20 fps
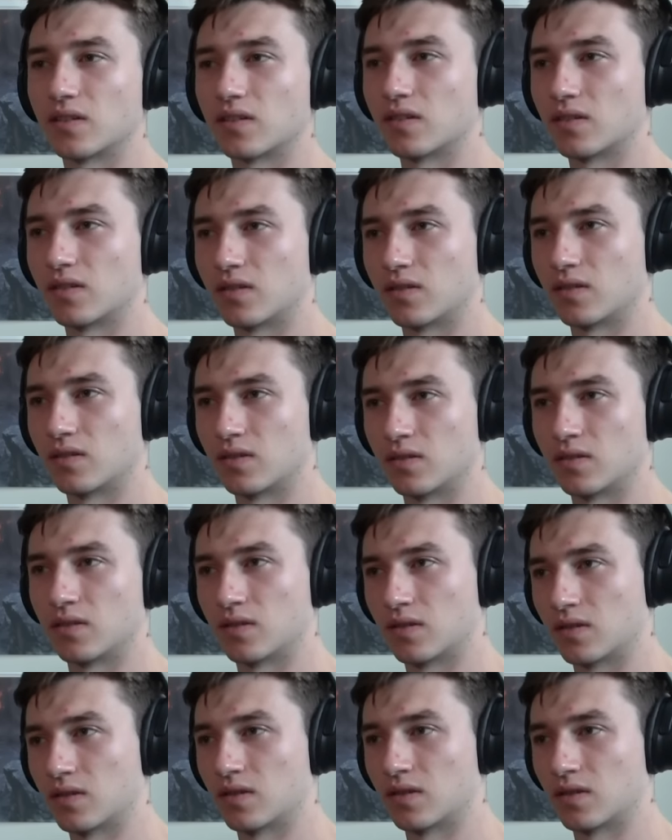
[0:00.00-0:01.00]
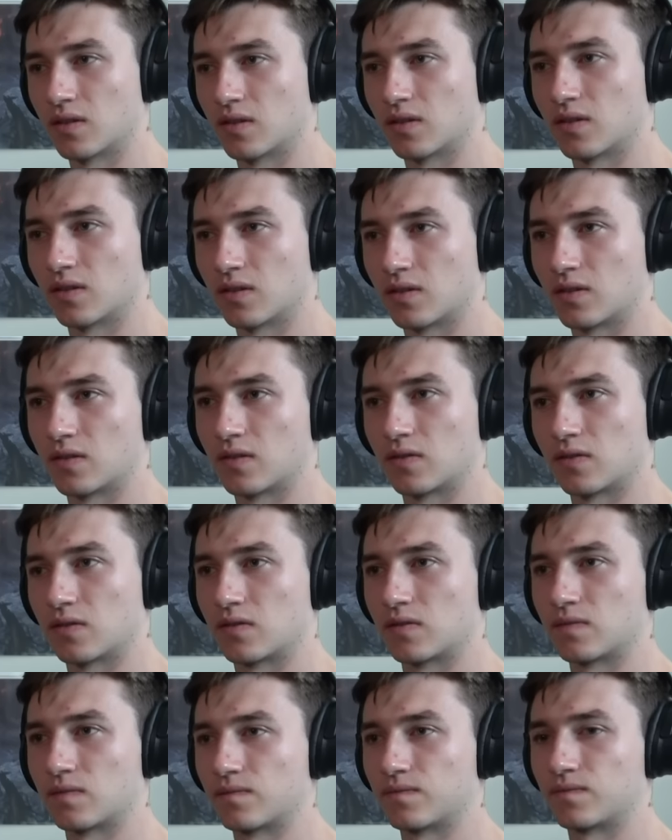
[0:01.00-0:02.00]

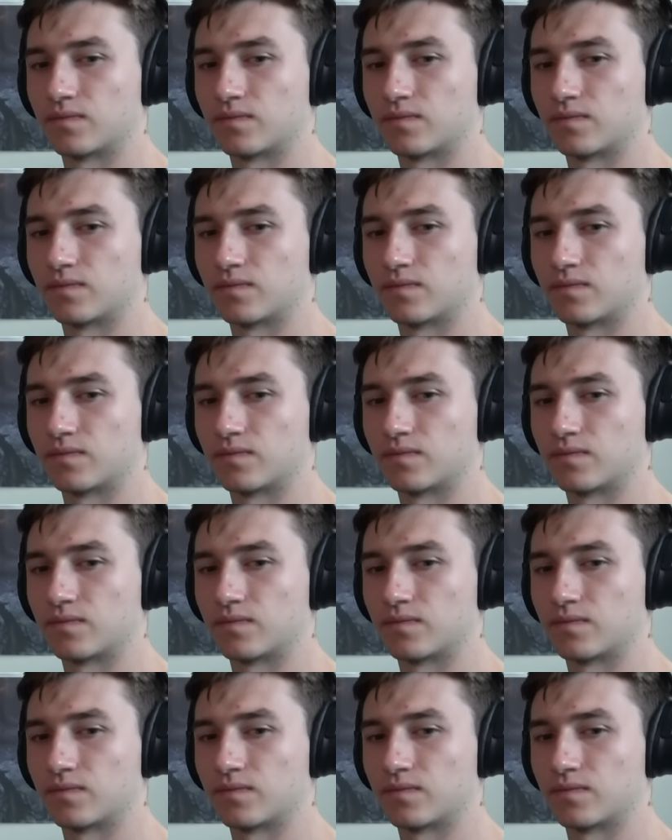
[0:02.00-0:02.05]
(no one is talking)